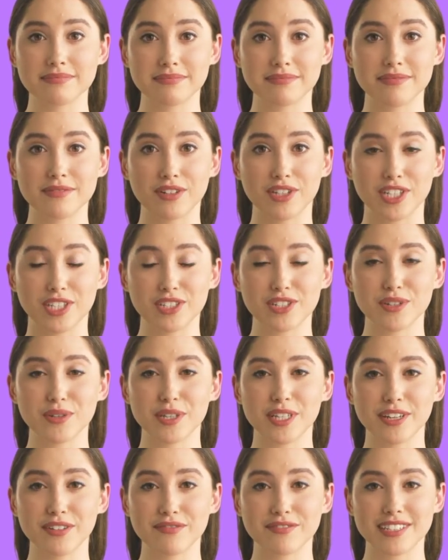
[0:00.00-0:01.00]
Traditionally,
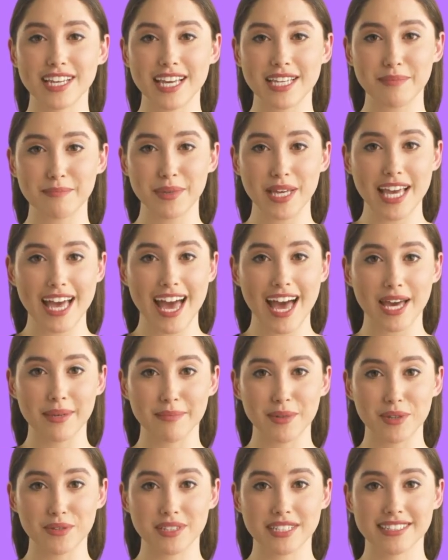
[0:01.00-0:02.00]
you've done it by
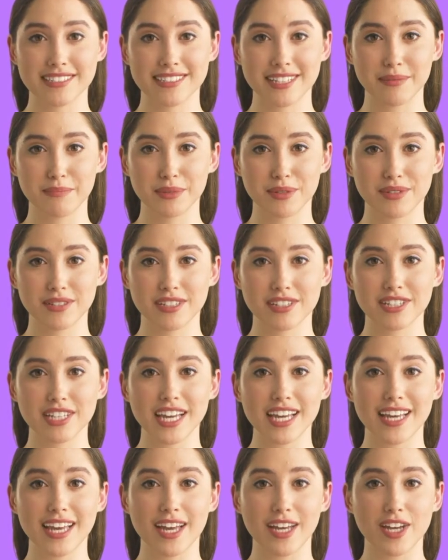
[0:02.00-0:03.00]
eyeballing some usage
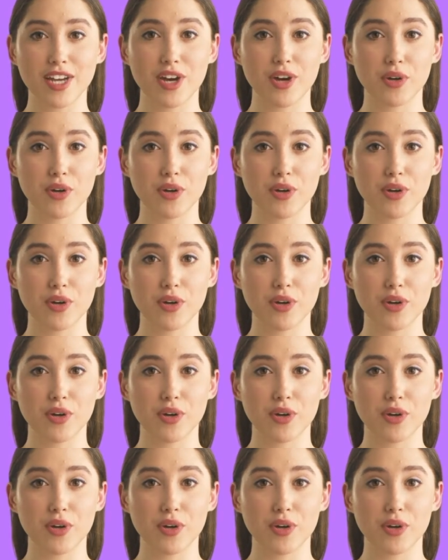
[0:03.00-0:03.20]
data